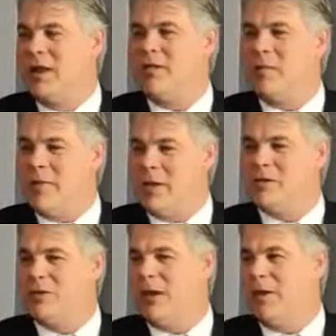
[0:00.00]
They have a
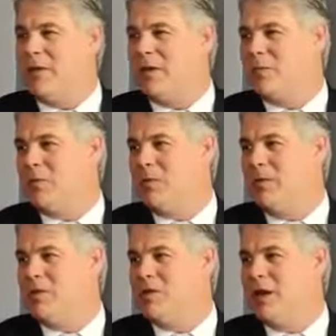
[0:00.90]
major diabetes
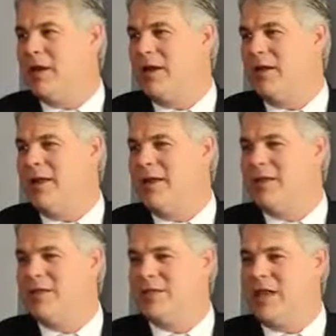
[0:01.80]
problem in China, and
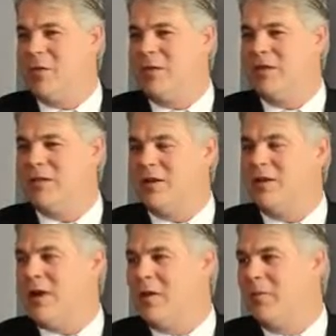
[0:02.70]
the Scout is there
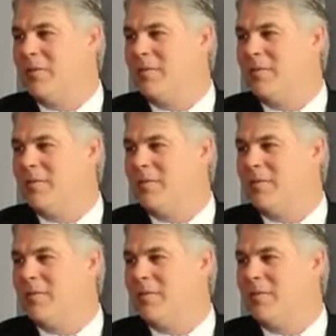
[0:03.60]
to help.